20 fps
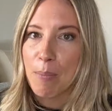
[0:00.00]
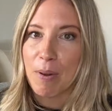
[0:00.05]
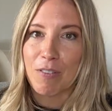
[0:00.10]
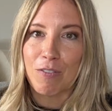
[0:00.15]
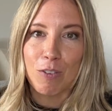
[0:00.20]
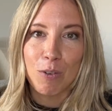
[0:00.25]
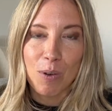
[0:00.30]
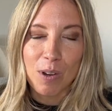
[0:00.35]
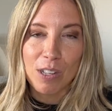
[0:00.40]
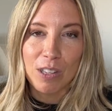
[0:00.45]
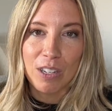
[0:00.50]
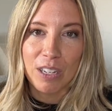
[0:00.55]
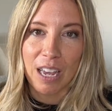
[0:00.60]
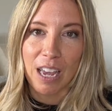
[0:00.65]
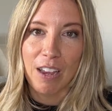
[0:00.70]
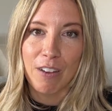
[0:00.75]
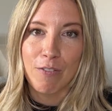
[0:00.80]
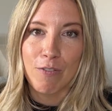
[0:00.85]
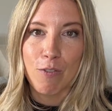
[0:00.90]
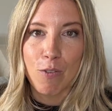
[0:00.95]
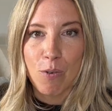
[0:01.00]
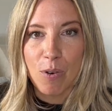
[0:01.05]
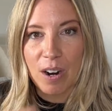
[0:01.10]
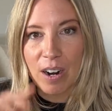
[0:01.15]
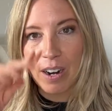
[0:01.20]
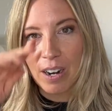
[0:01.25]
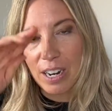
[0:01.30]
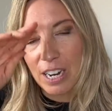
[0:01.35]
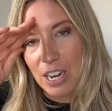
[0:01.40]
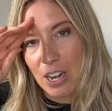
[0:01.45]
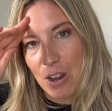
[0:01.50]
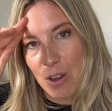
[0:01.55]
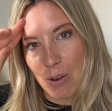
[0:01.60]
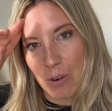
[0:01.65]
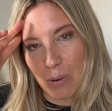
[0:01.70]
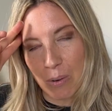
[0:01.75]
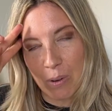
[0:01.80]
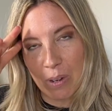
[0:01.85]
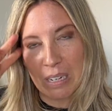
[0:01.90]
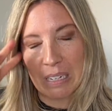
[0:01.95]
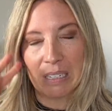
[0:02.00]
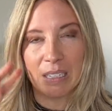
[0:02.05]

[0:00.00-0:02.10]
But if you are looking for, you know,